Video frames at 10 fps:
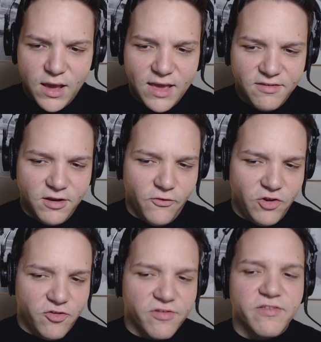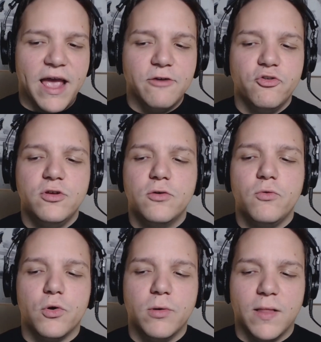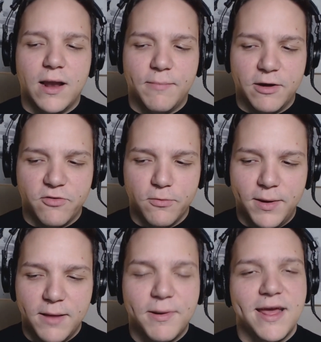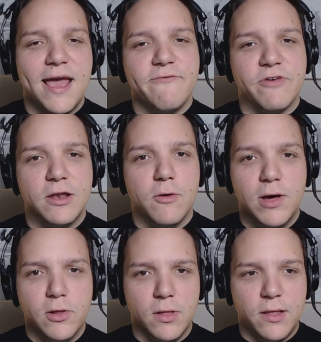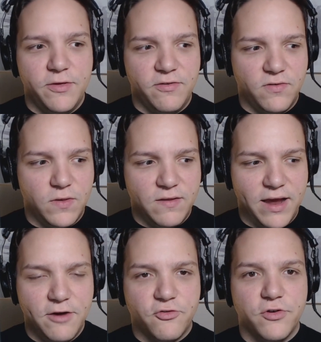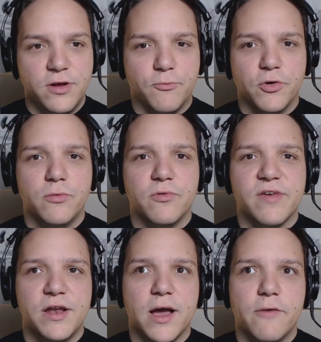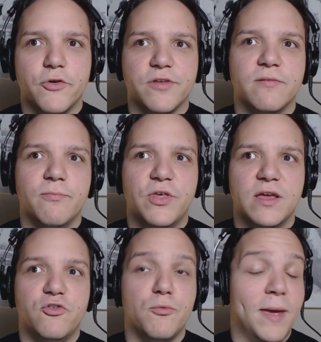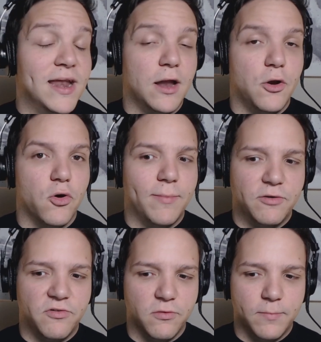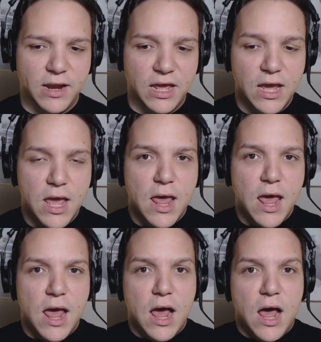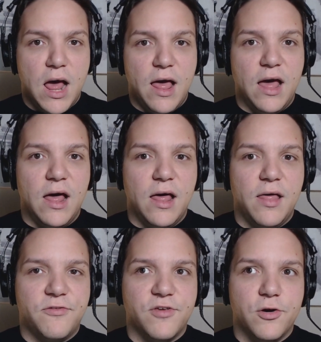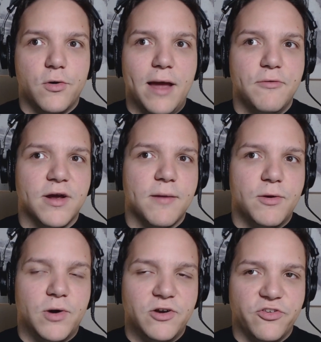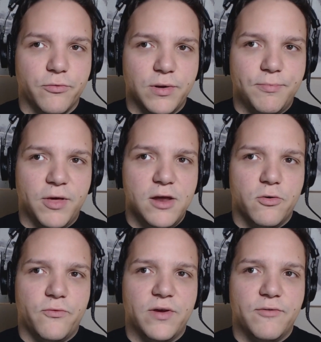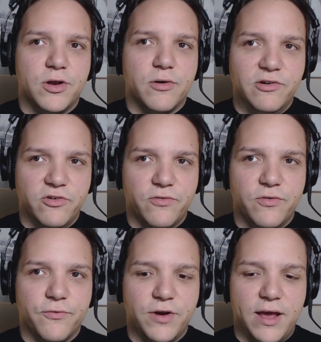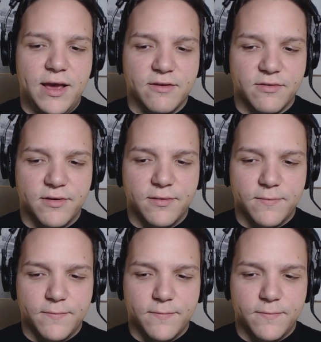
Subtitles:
Kids Innovation says, I actually don't know a lot about TubeBuddy, but I have it. Well, this entire stream really was kind of covering some things you may not know about TubeBuddy. So I'd recommend watching the replay, or if you have any questions, feel free to ask.